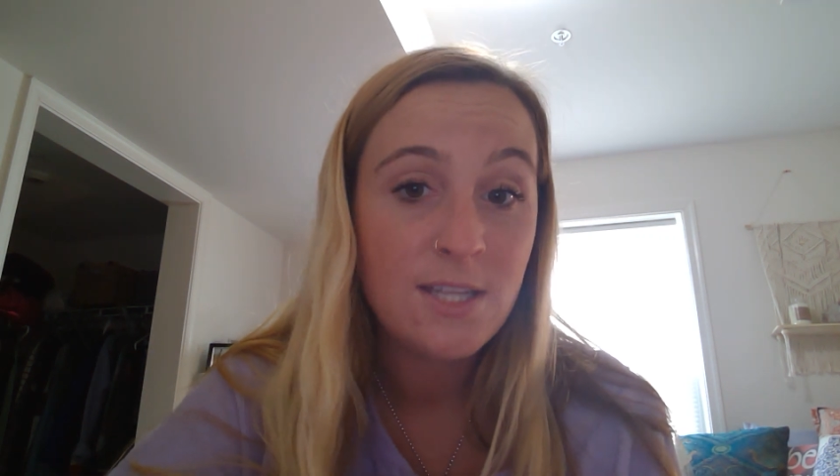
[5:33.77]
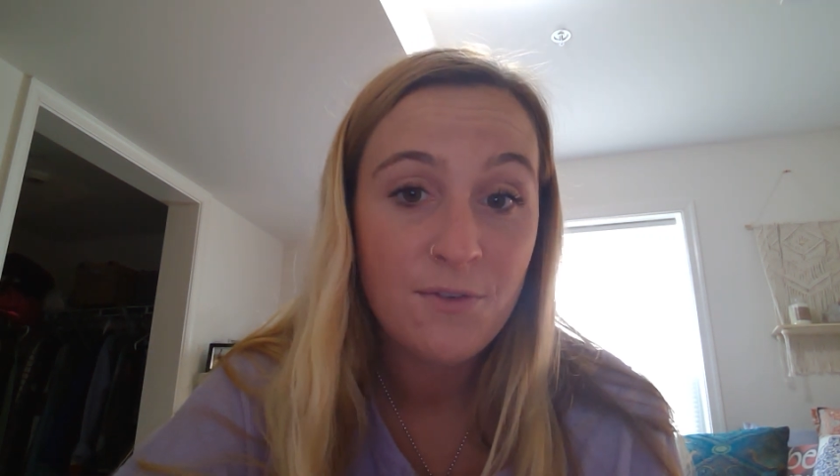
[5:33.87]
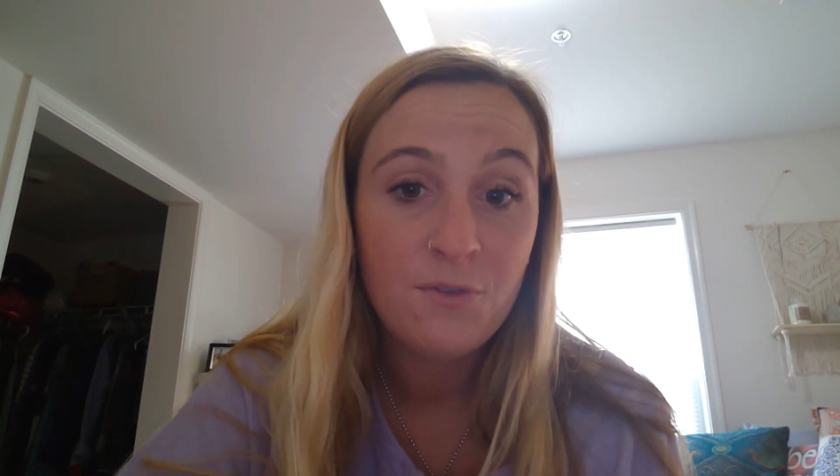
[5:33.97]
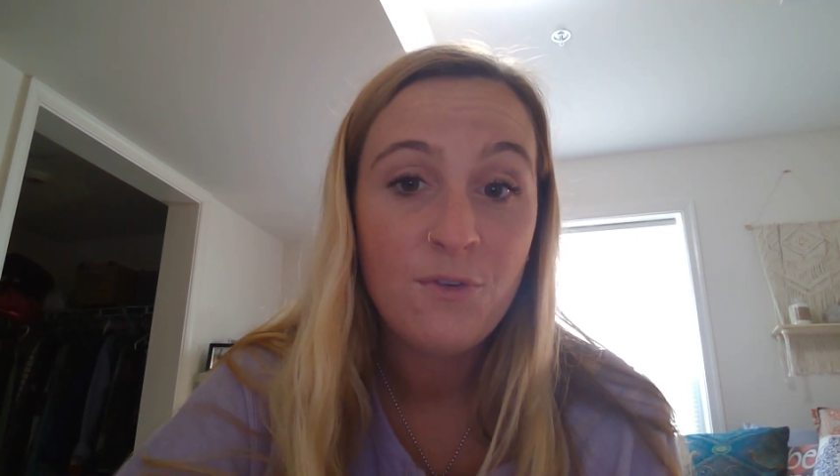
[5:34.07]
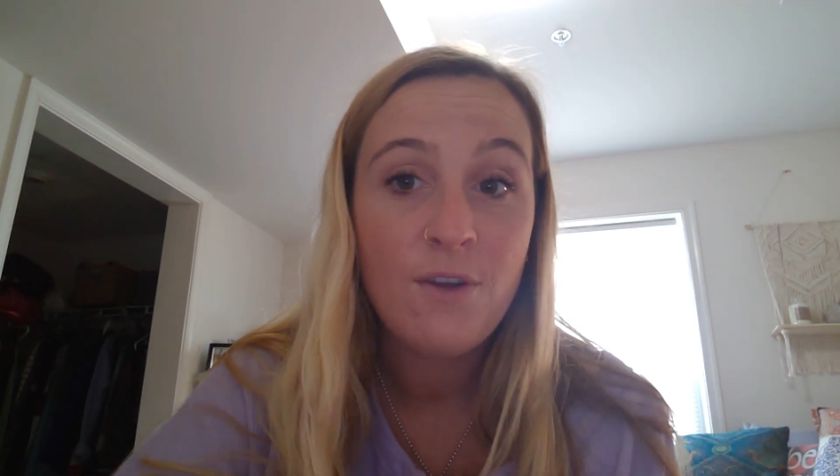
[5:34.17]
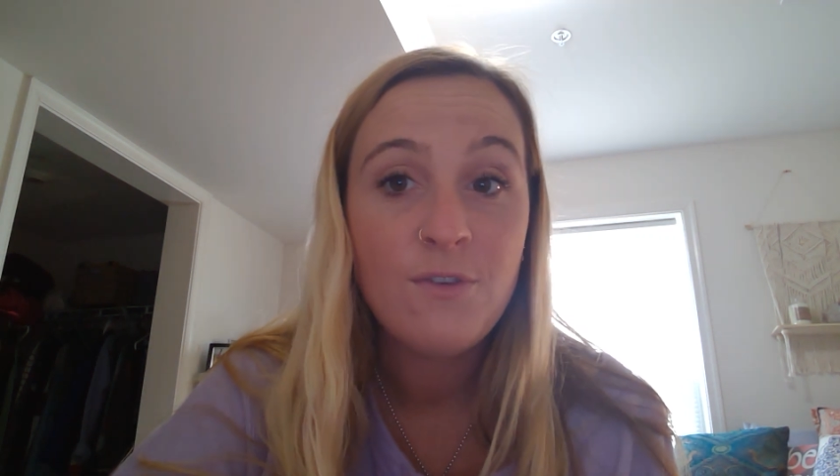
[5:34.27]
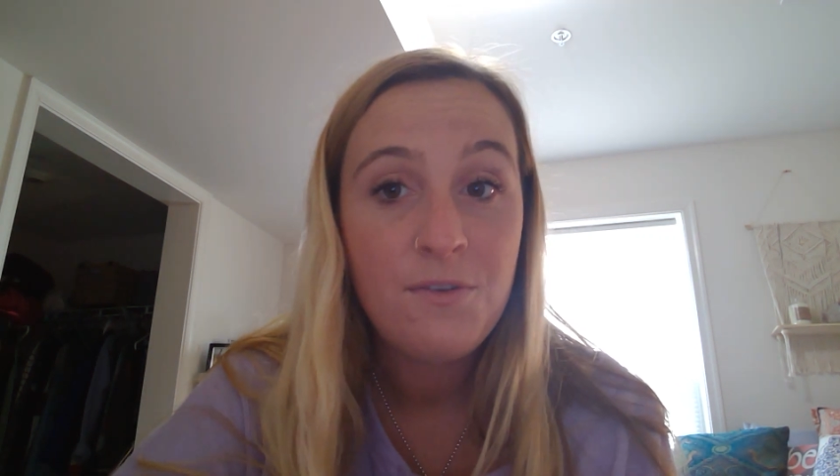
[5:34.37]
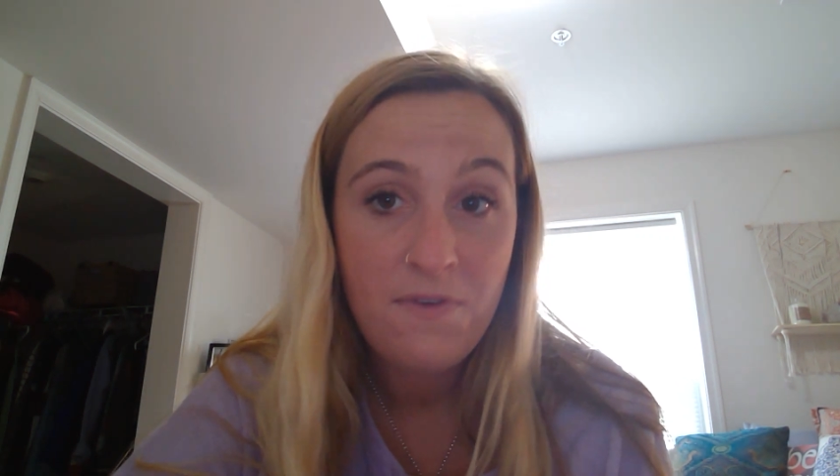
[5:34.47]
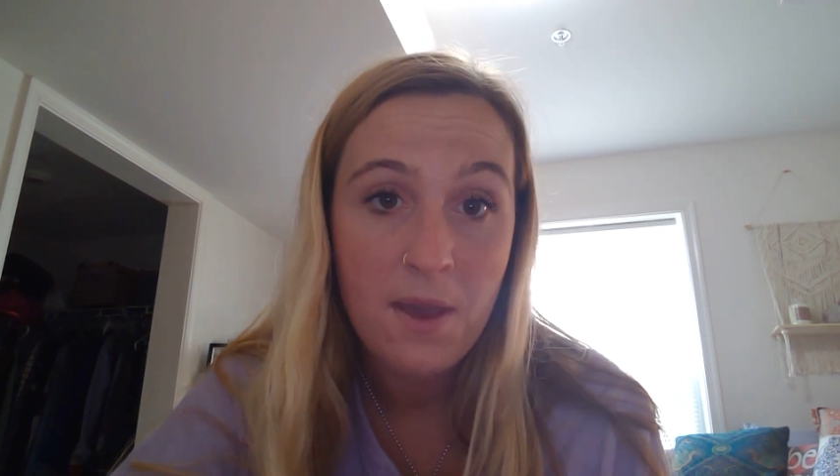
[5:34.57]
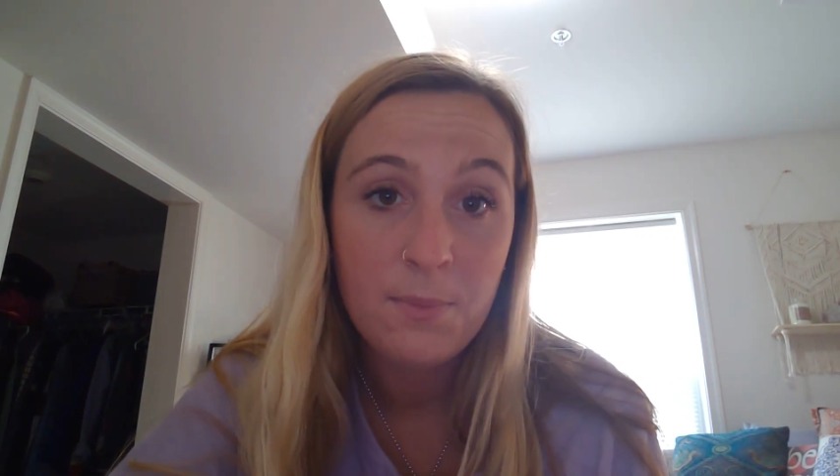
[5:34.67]
different for every
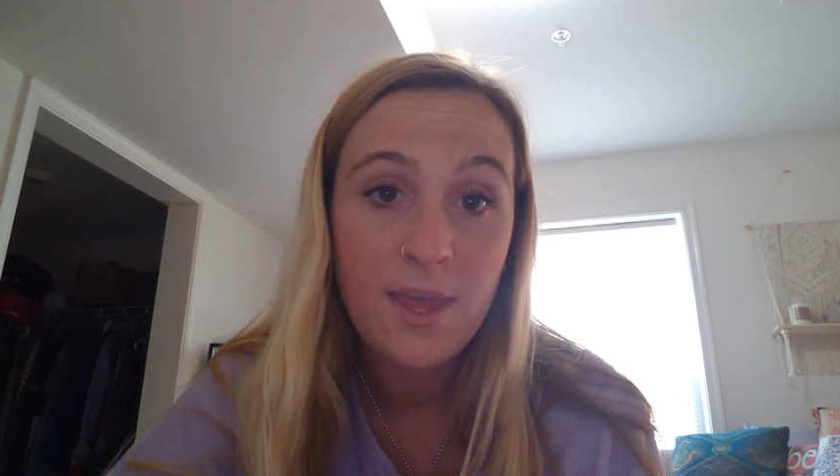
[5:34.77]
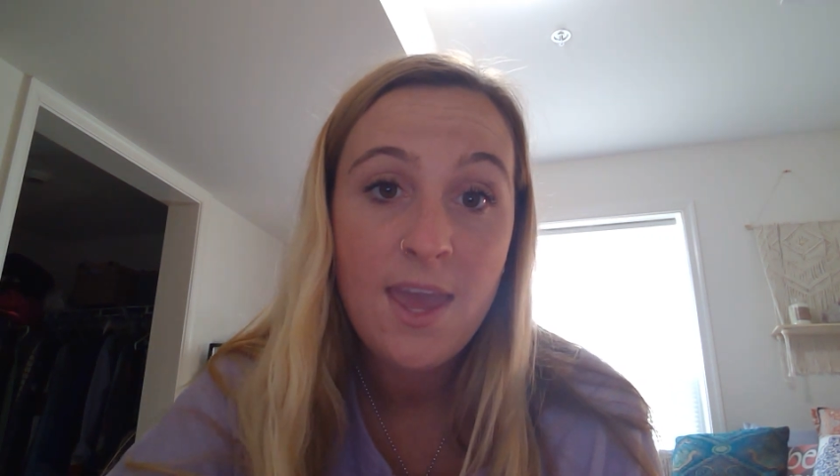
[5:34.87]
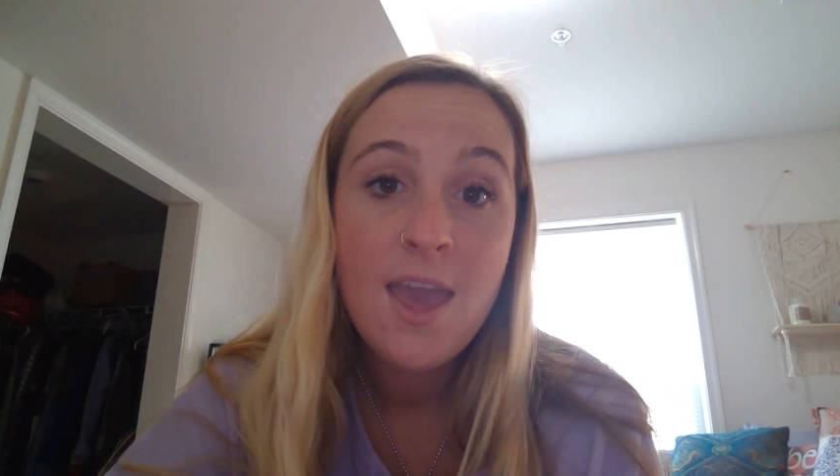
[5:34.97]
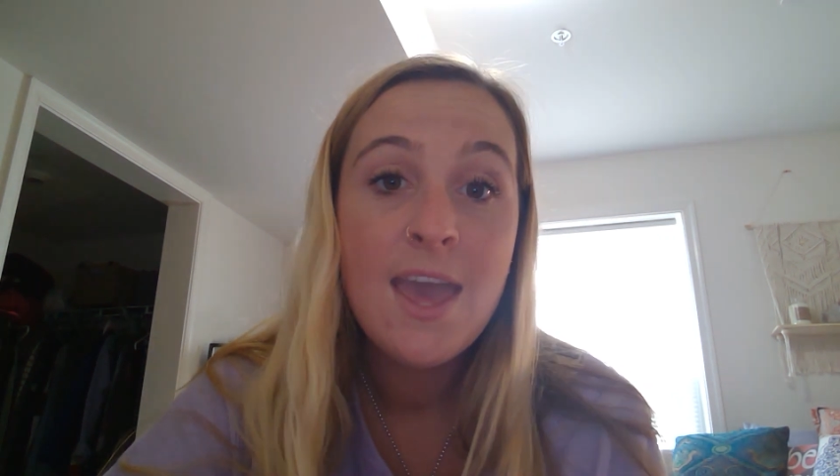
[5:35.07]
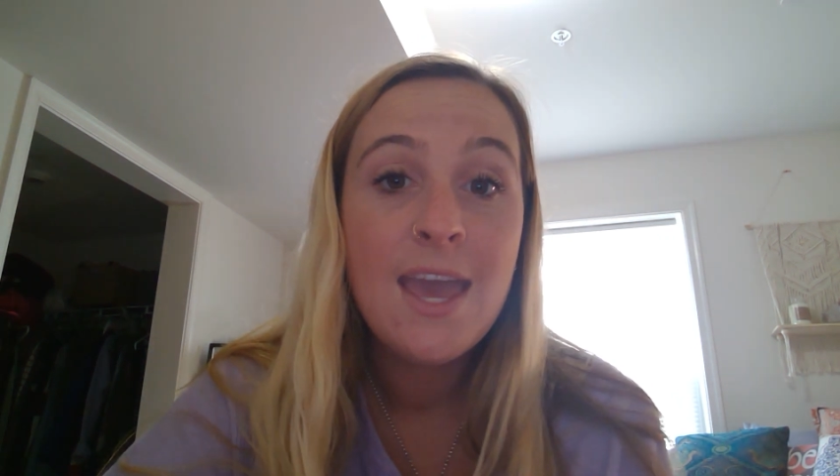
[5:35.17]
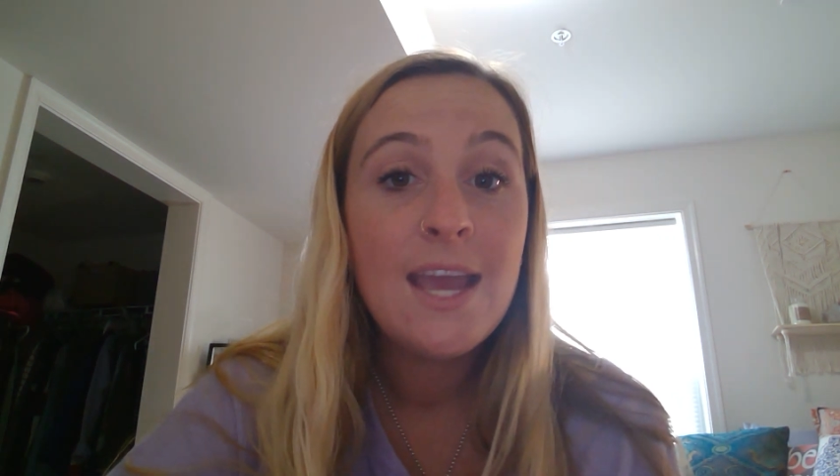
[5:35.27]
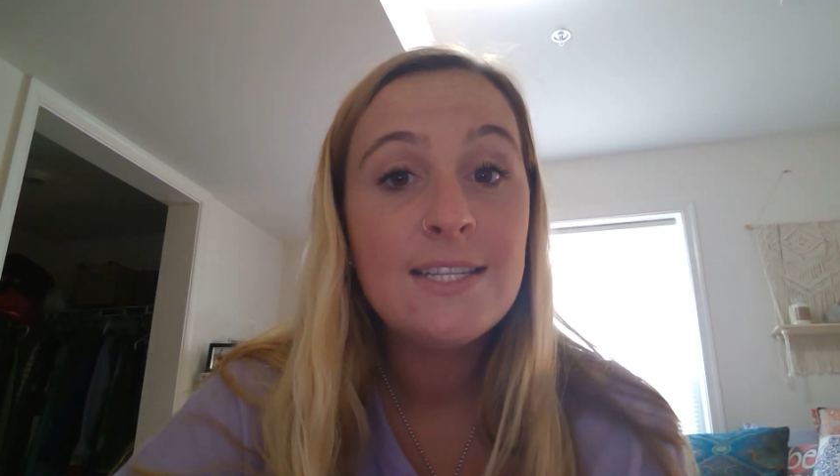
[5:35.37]
family.